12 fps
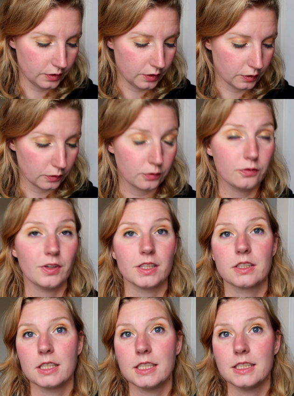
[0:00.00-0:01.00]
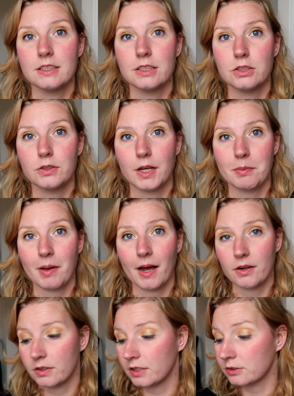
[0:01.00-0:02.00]
they're fairly easy to hit
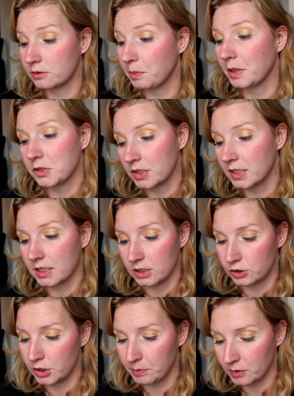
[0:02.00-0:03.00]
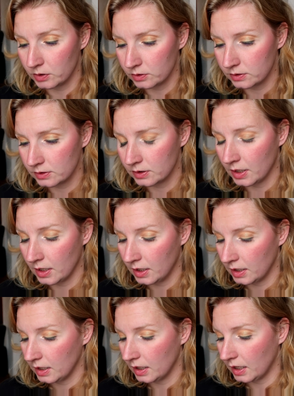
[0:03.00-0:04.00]
pan on, especially the shimmers.
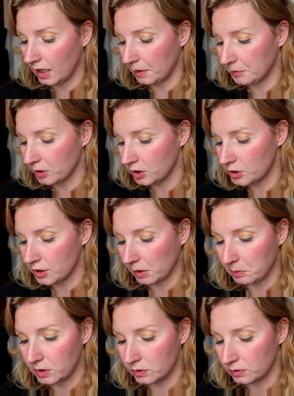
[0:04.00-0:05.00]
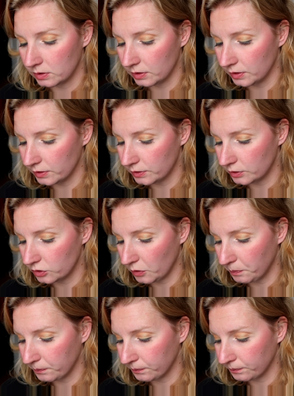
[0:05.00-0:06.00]
I'm gonna check my uses.
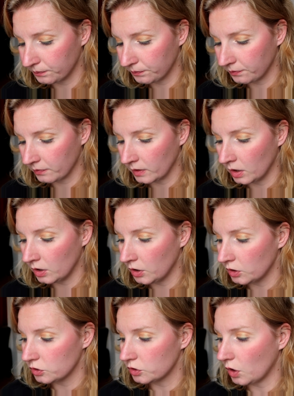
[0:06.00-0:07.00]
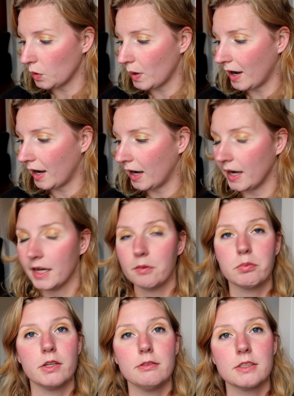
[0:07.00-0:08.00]
So I
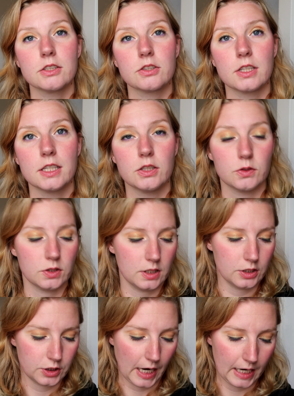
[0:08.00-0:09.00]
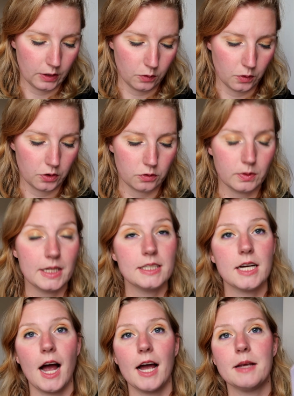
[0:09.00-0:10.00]
previously used this shadow 3
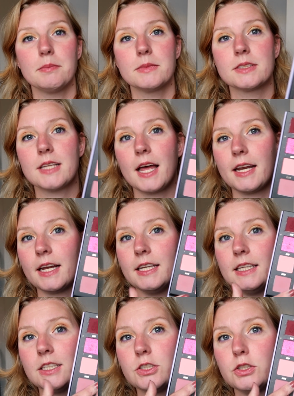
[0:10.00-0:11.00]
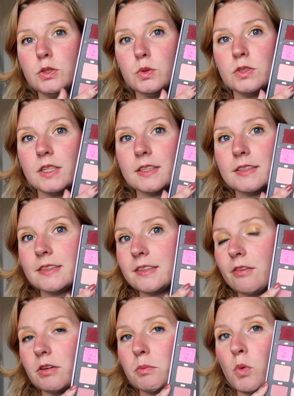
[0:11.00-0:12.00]
times and I needed to use it
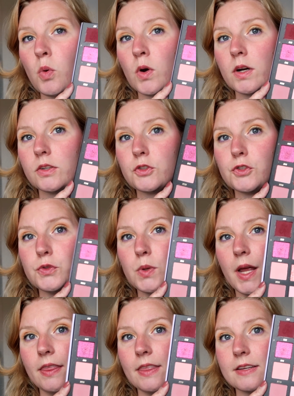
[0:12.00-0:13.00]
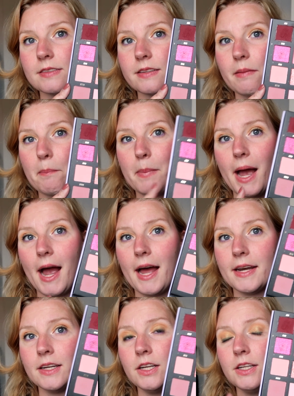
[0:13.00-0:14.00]
7 more to hit this
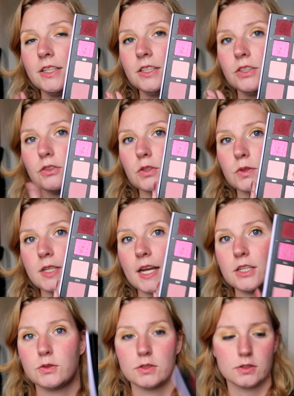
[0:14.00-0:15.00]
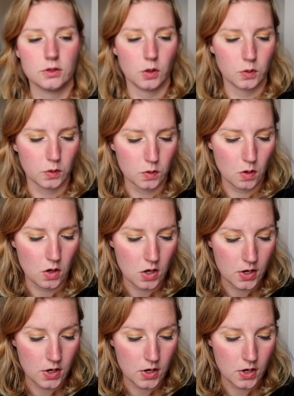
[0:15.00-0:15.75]
pan. So 10 uses total.